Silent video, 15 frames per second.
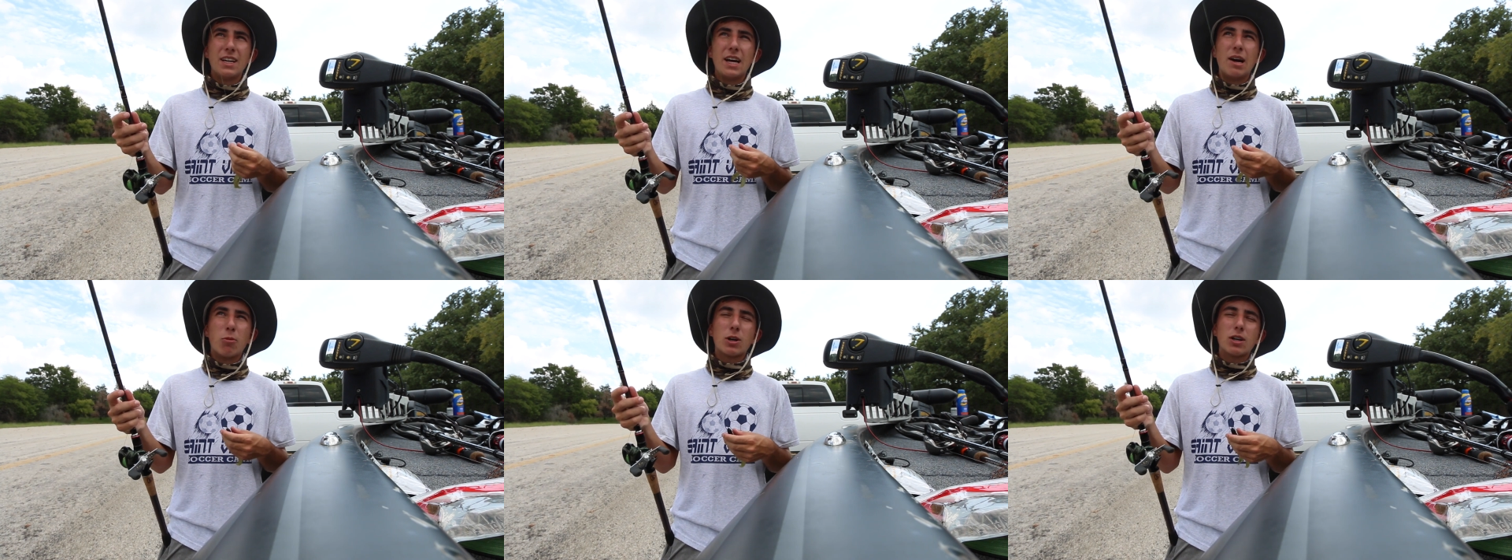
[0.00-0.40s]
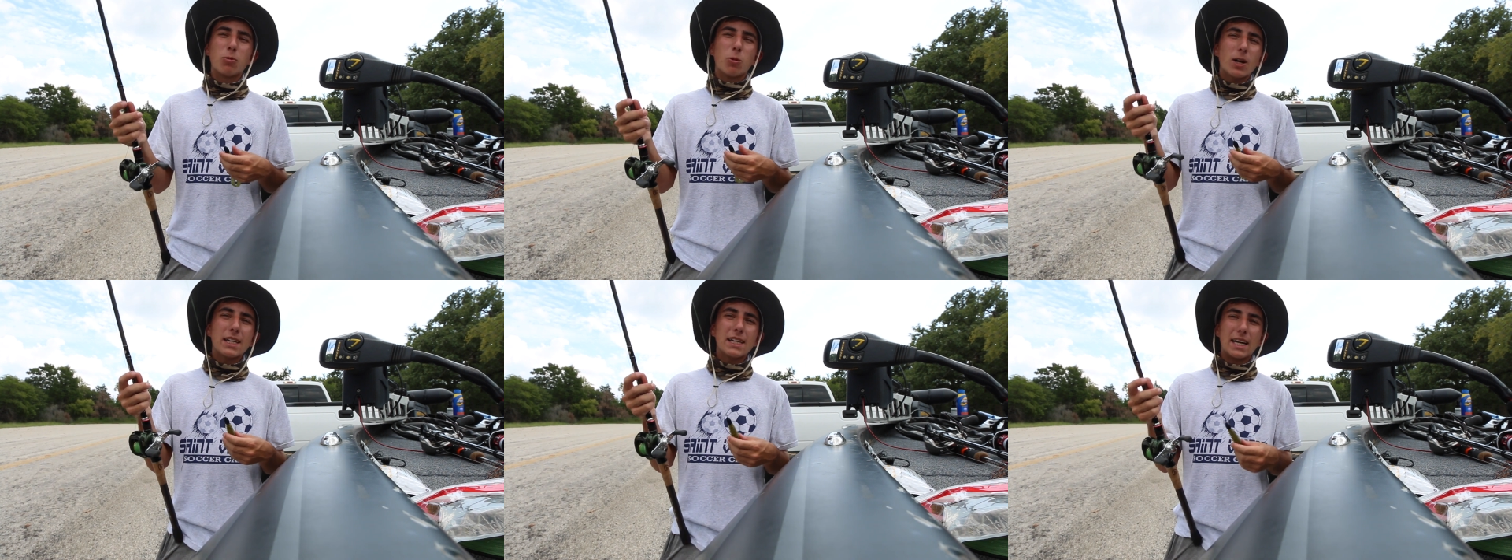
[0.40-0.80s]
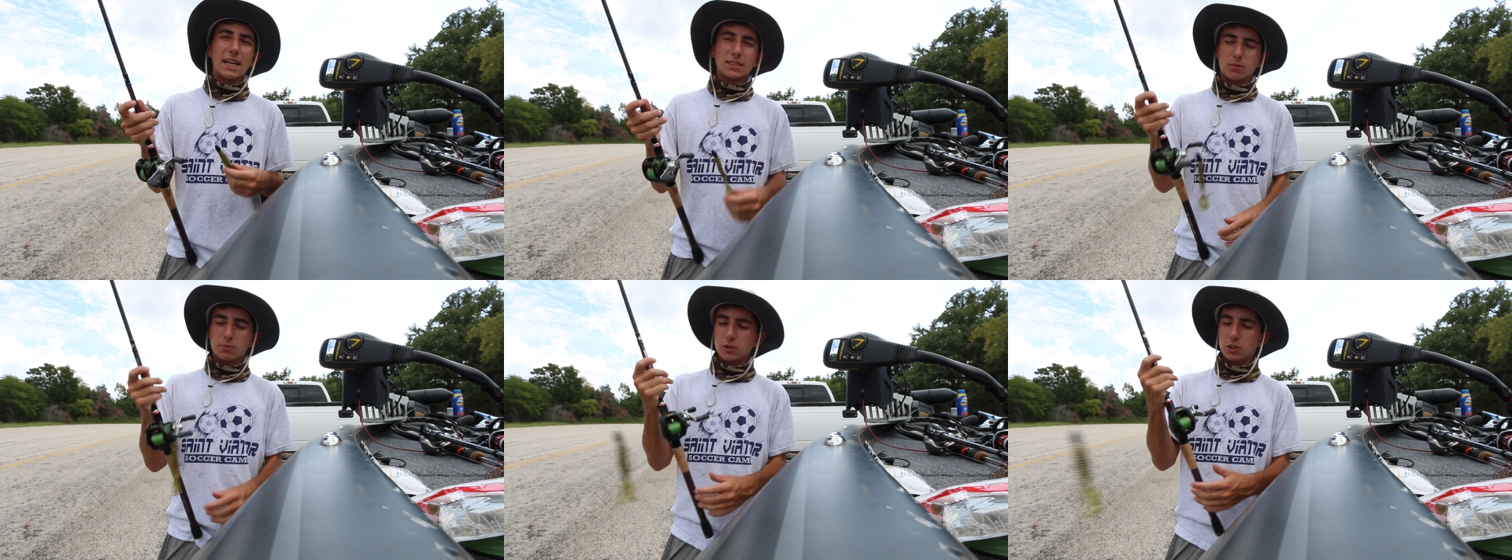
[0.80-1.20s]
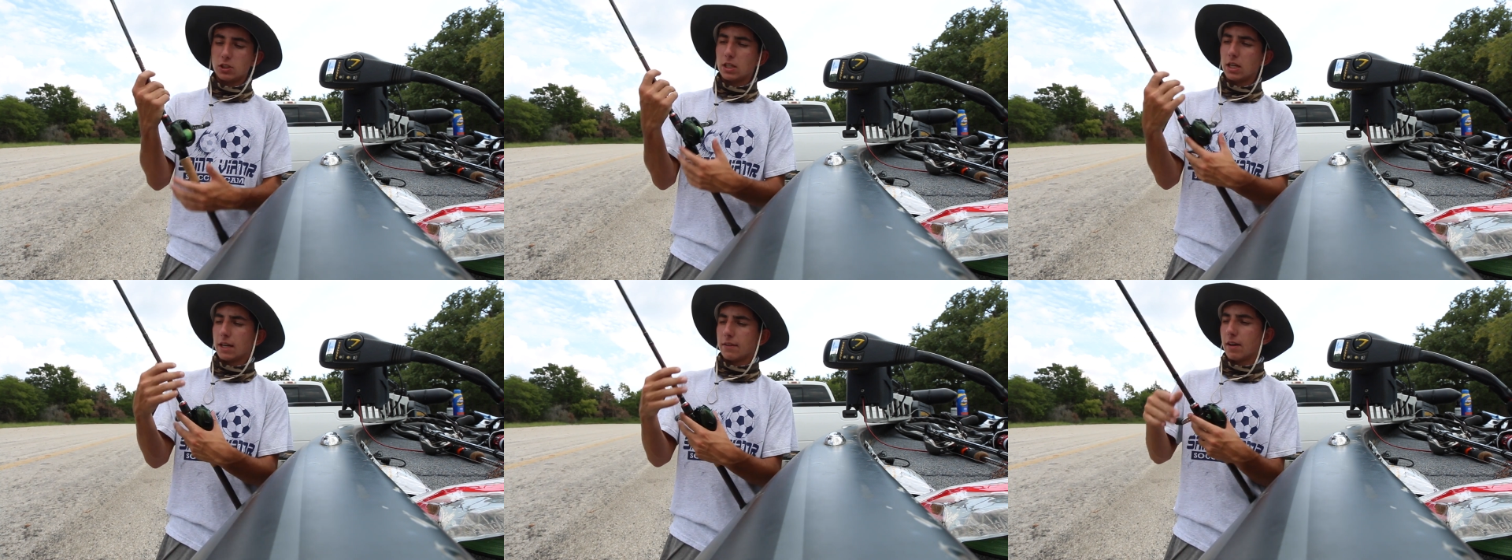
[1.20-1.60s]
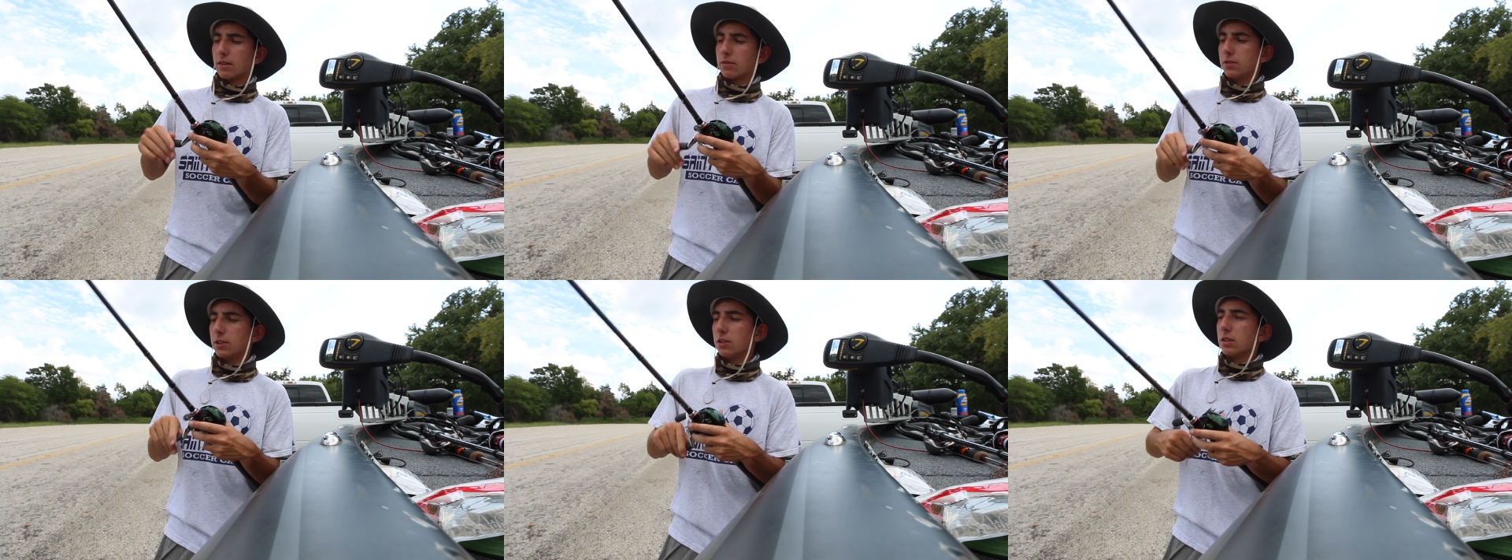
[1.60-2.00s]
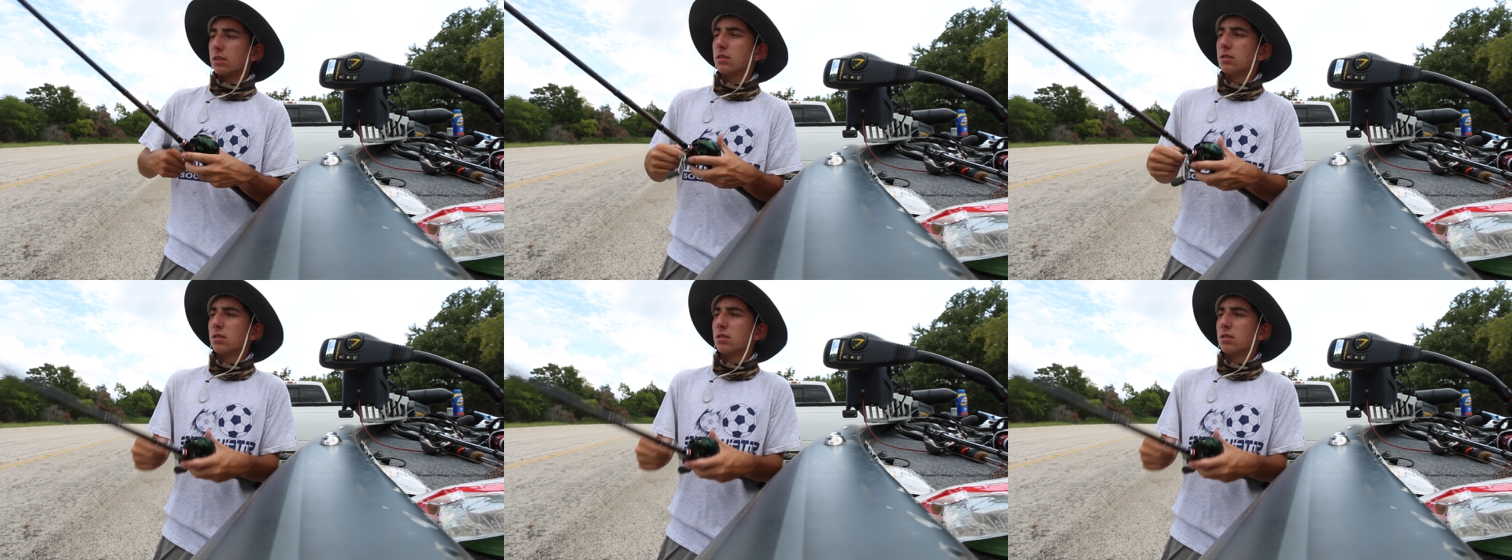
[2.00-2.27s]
and we're gonna get on some fish today. I've got a feeling.